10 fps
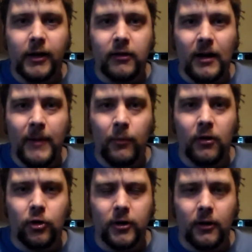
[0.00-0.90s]
Yes, Ant-Man
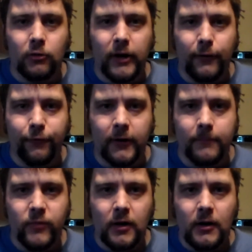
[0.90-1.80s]
was good. It's a lot of
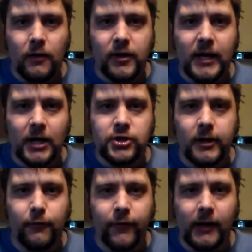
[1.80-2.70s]
fun. The
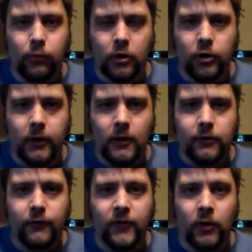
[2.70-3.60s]
action and effects were good.
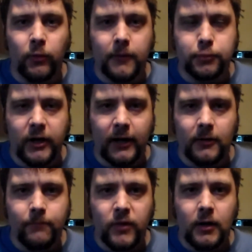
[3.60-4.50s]
The villain was
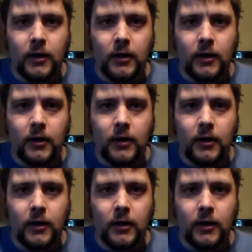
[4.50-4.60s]
bland.